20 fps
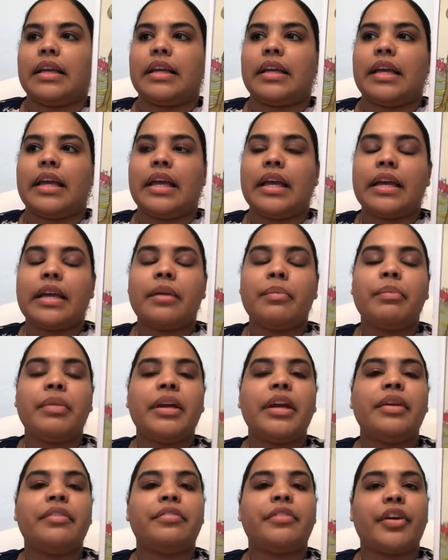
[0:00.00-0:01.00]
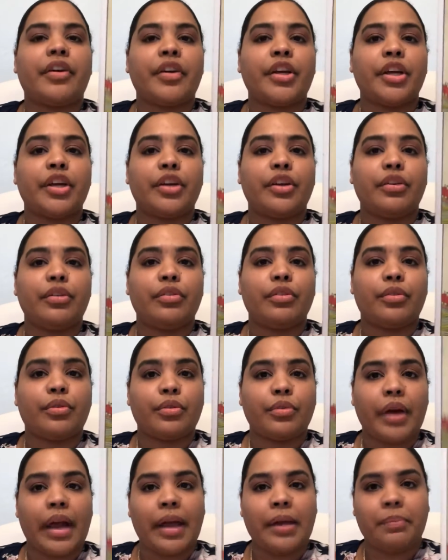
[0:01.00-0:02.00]
He can be a very
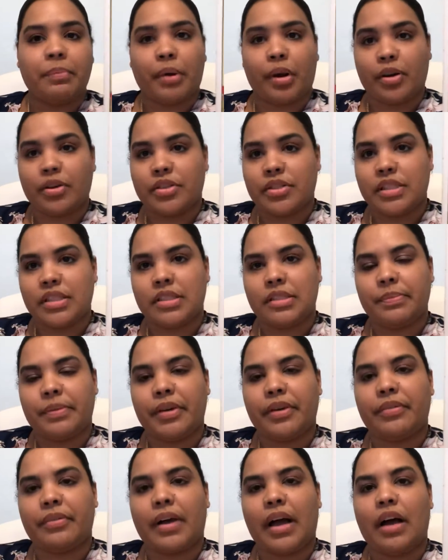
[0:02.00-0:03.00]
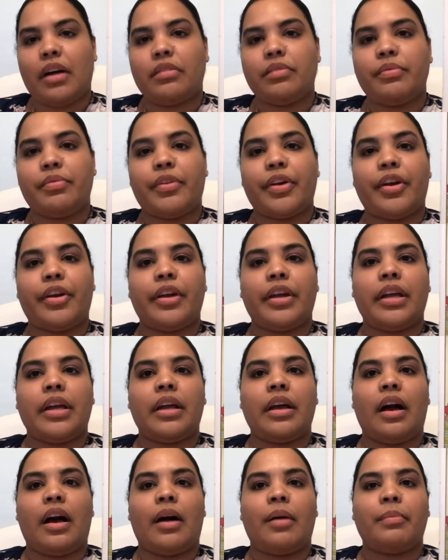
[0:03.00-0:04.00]
great person to be around,
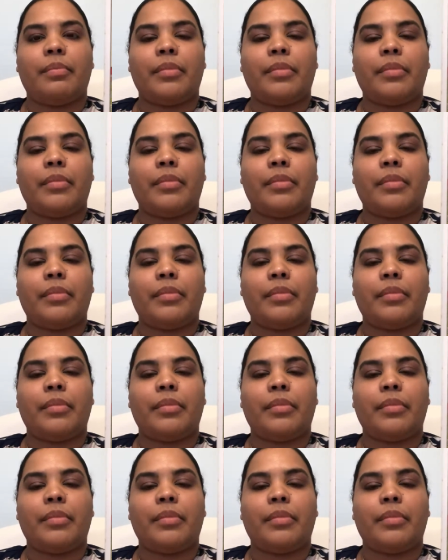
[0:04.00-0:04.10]
very